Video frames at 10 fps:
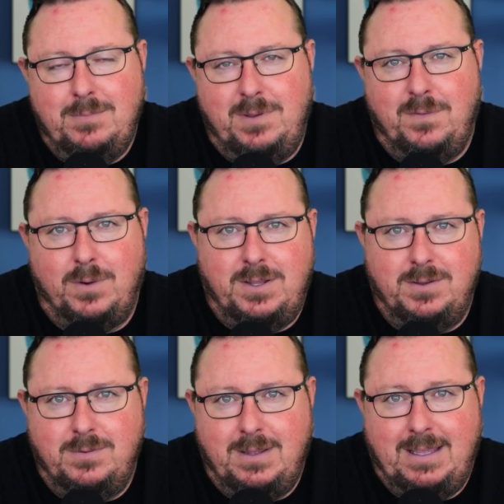before
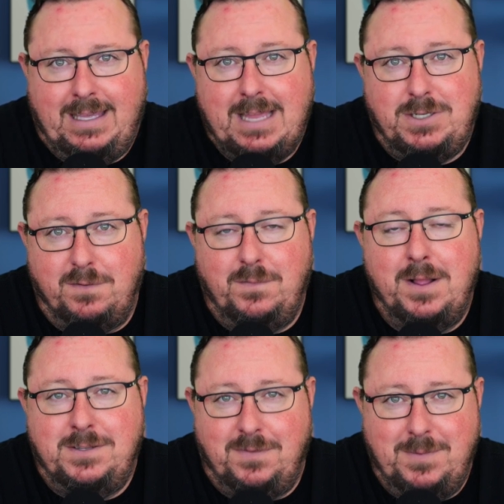you get your
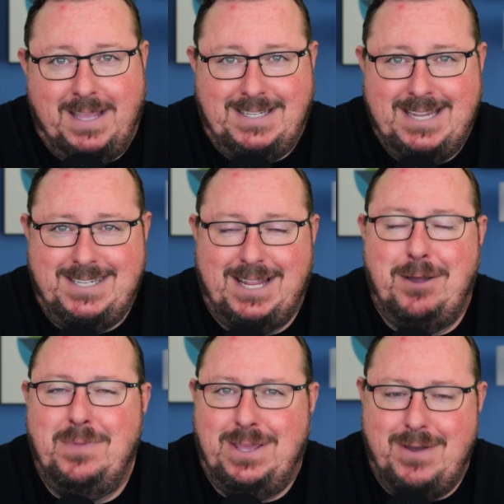funds from the existing
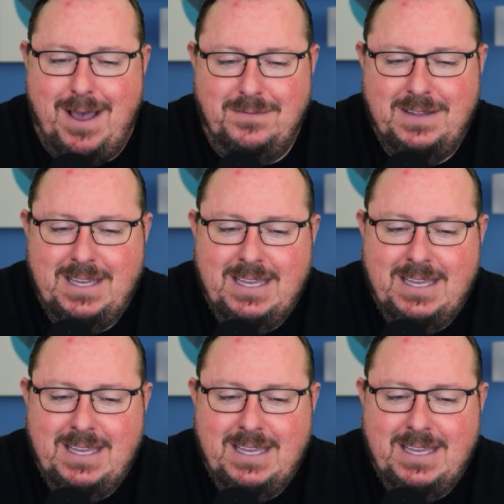home that you have.